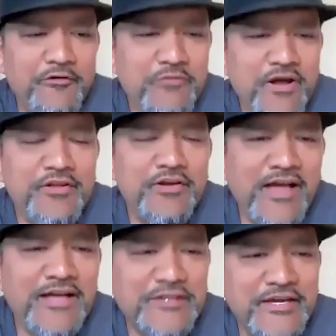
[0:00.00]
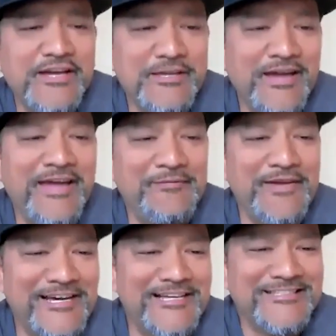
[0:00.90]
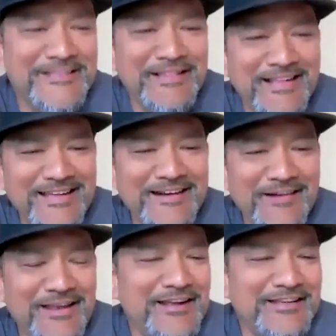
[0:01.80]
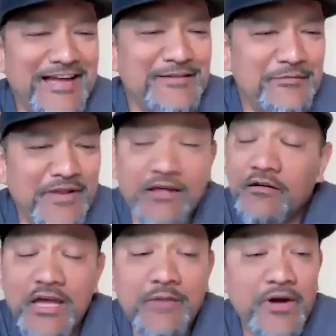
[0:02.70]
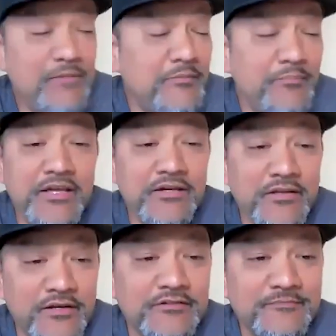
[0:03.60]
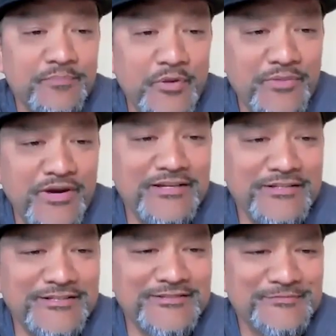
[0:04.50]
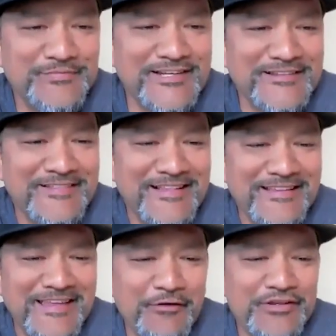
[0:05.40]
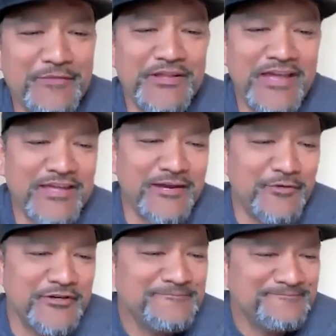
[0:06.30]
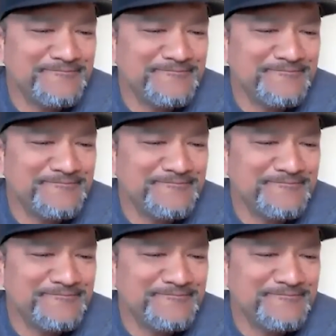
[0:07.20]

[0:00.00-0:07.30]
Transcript: would rather ask Kiai because you know, a lot of times I'm like, okay, bro, don't buy you learn. But yeah, we think about that, Kiai boy.